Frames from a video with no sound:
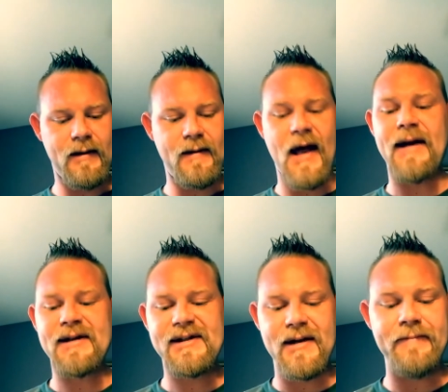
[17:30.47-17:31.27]
That
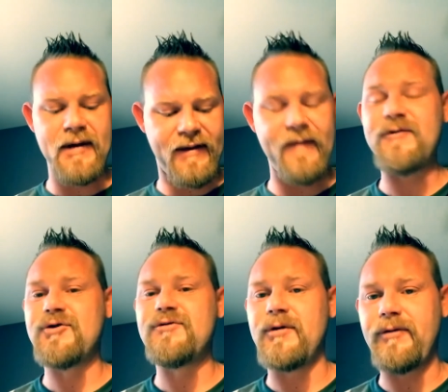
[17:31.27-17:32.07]
is the myth of
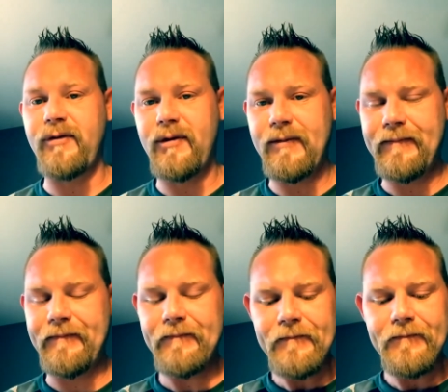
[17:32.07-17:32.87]
truth.
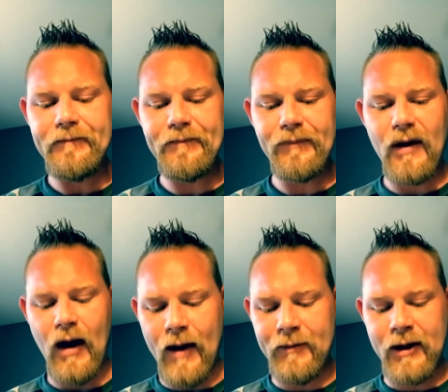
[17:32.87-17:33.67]

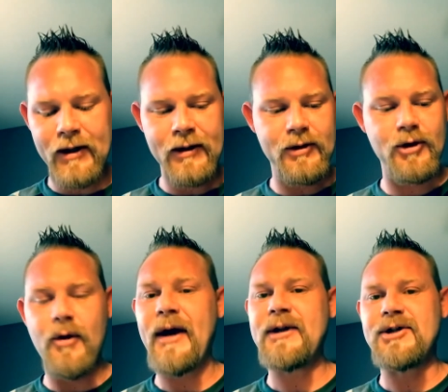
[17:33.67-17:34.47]
I'm going to
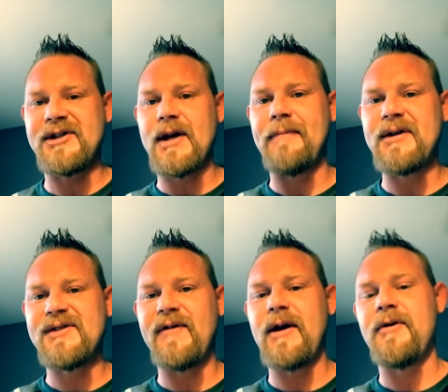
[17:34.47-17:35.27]
go ahead and just stop
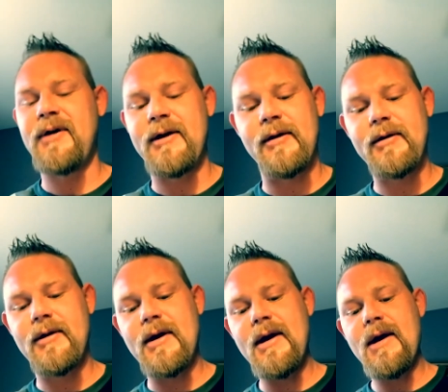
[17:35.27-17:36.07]
this video here,
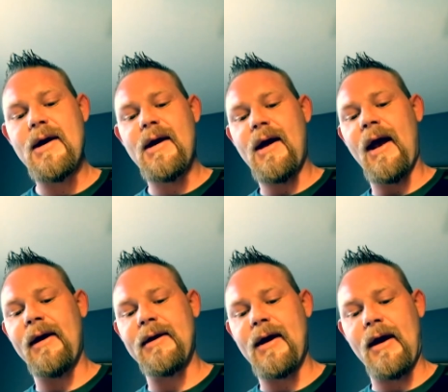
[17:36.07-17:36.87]

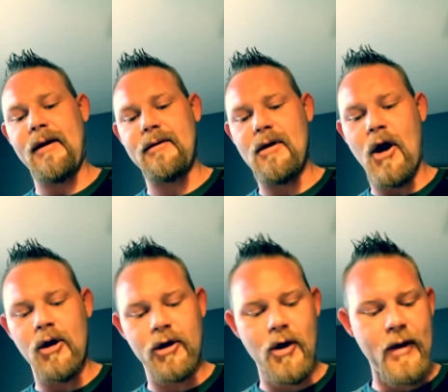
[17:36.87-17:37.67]
and
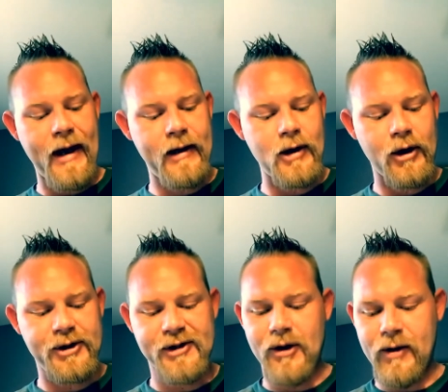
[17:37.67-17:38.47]
I'll
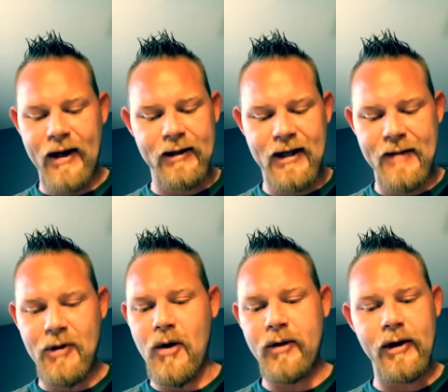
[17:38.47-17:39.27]
just go ahead and keep
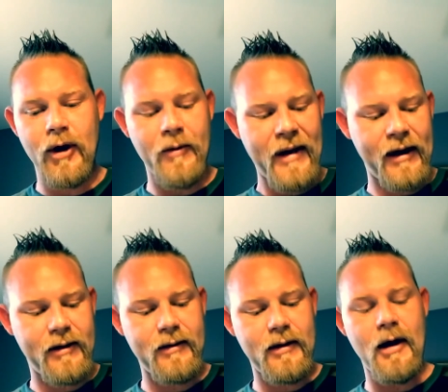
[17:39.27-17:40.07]
going, and I'll make
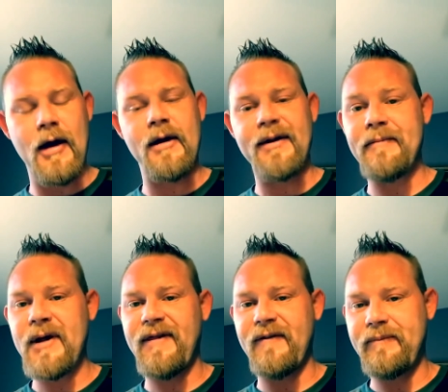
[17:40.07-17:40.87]
the
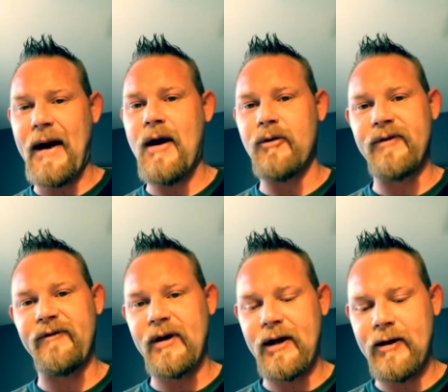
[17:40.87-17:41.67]
myth of power
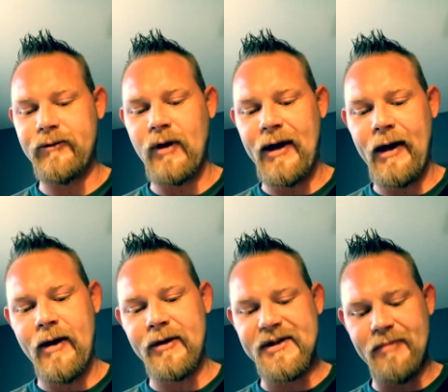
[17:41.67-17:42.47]
video. Right
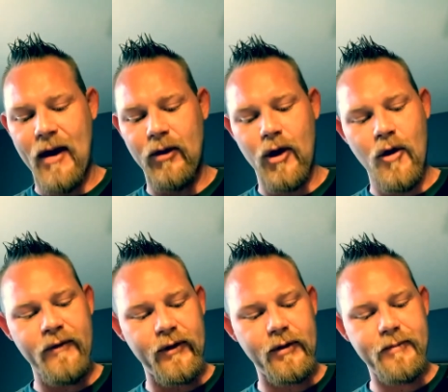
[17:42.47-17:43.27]
now it's power
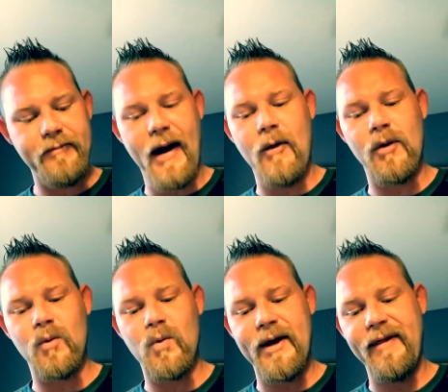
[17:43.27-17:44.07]
over, power
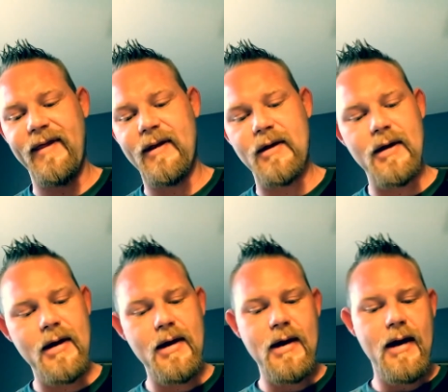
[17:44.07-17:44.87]
with,
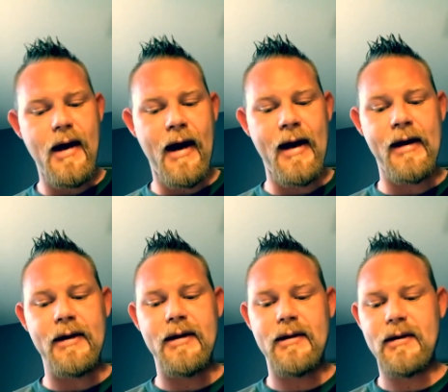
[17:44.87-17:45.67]
and